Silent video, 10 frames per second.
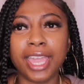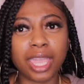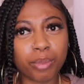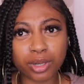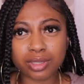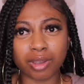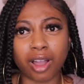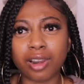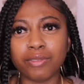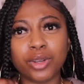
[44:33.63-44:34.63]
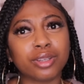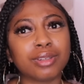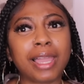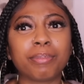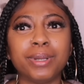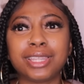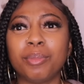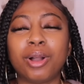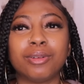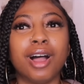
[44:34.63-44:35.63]
He put us on olive oil, like put
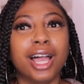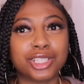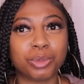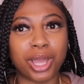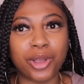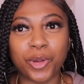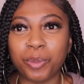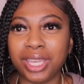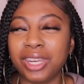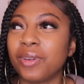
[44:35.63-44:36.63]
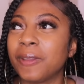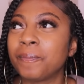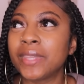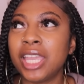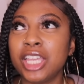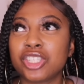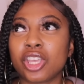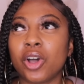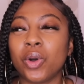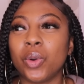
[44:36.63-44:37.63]
them on hush mode. But anyway,
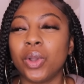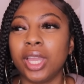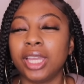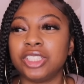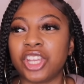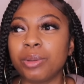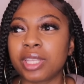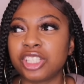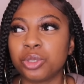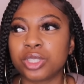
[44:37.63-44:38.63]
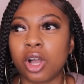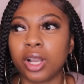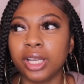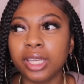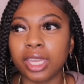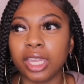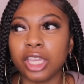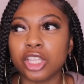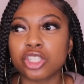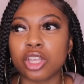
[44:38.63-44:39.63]
so Jay was like, she was gonna cook
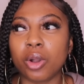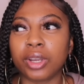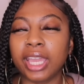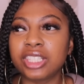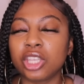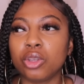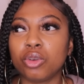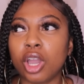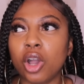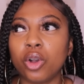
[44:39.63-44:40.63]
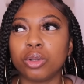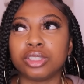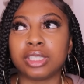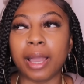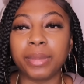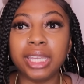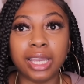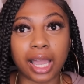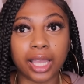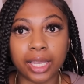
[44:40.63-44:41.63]
it. So next thing you know, Dominique
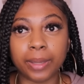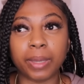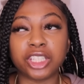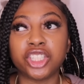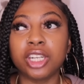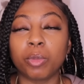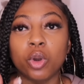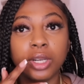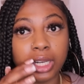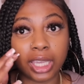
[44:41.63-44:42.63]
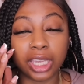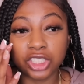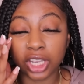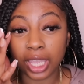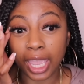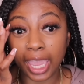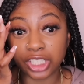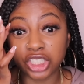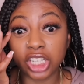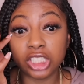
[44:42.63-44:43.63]
got up and she ended up going in the kitchen
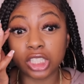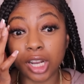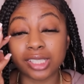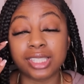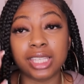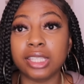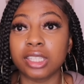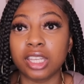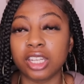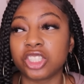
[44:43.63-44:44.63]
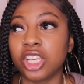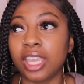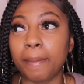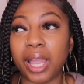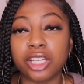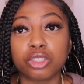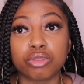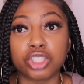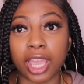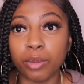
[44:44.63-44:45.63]
and she starts seasoning the chicken. Mind you,
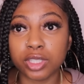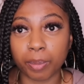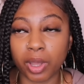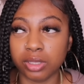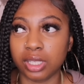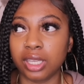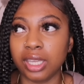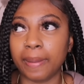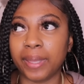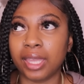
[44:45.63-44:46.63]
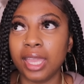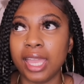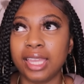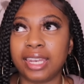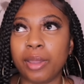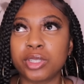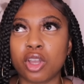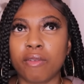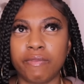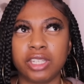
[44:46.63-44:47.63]
Jay was supposed to cook it, but they was
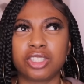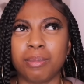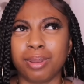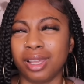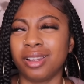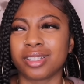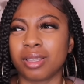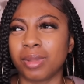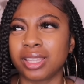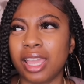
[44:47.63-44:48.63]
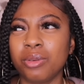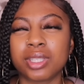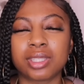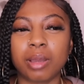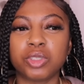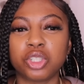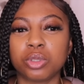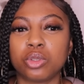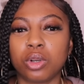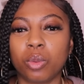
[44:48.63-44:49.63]
gonna finish the blunt or something like that. It was something she
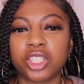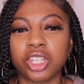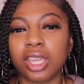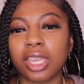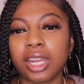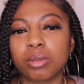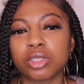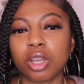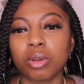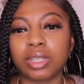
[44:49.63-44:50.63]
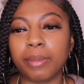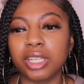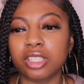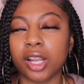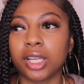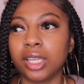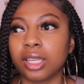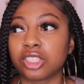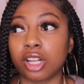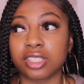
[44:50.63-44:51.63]
was doing to where she didn't get up. So Dominique start
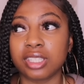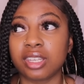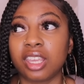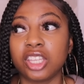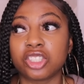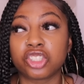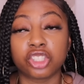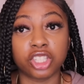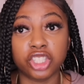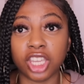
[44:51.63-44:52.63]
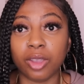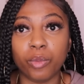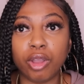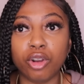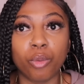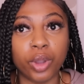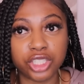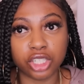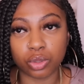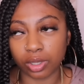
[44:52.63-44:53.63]
seasoning the chicken. We don't know
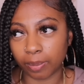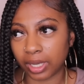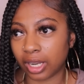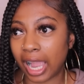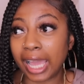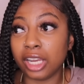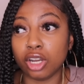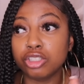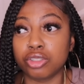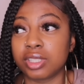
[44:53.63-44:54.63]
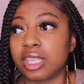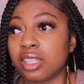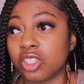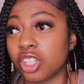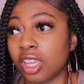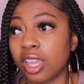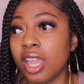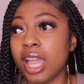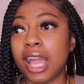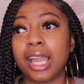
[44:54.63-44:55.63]
what she doing up in there. I didn't know she was seasoning the chicken.
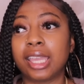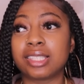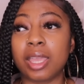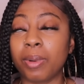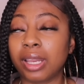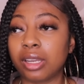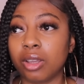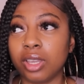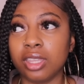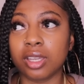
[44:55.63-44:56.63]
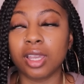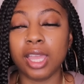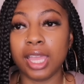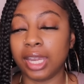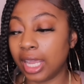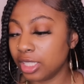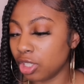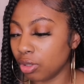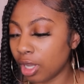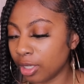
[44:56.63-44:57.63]
I guess they probably didn't know either. Next
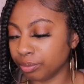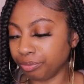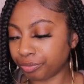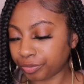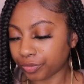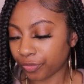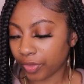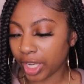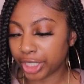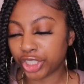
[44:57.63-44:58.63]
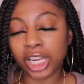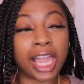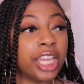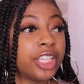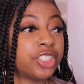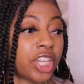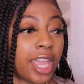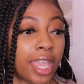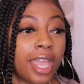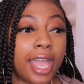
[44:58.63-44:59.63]
thing you know, she like,
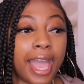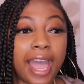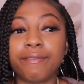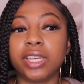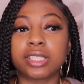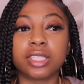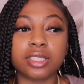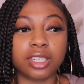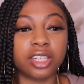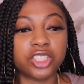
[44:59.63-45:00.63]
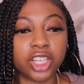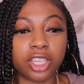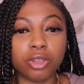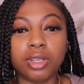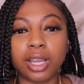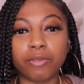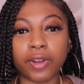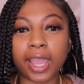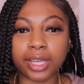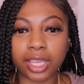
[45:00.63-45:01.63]
Jay, I finished seasoning the chicken. You could come
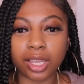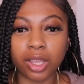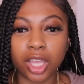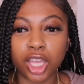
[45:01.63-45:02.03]
fry it now.